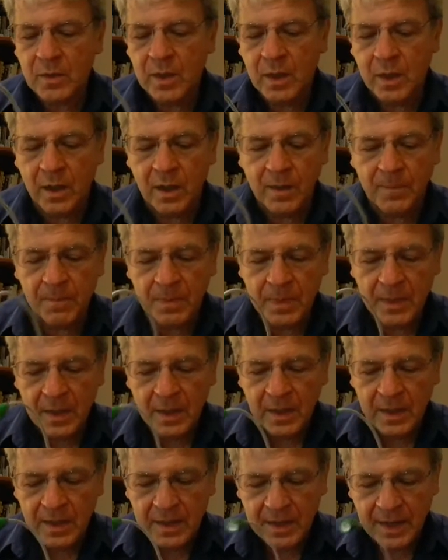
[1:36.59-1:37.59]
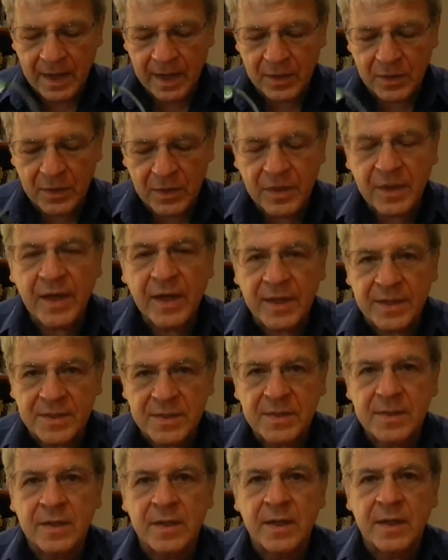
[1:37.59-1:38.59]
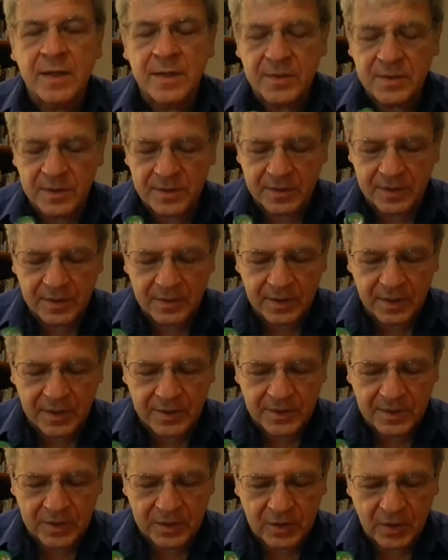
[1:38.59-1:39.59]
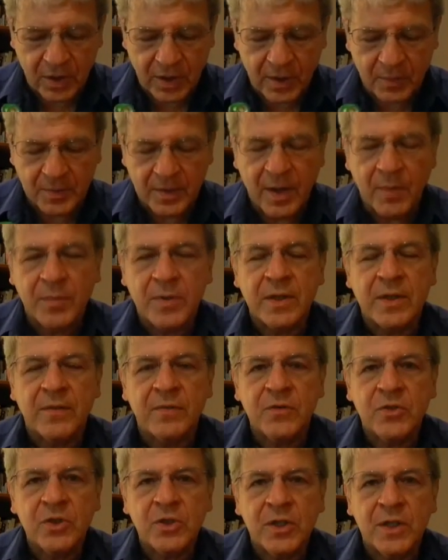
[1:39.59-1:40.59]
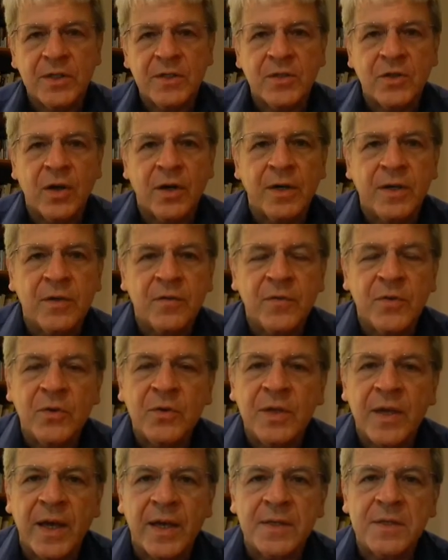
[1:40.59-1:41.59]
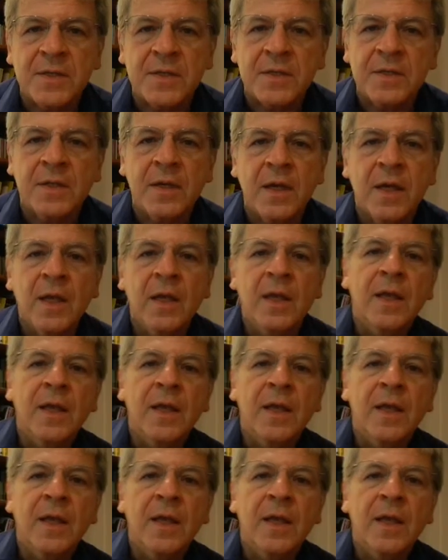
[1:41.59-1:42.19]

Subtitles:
And this is, it's a startup company. They've just started a few tests.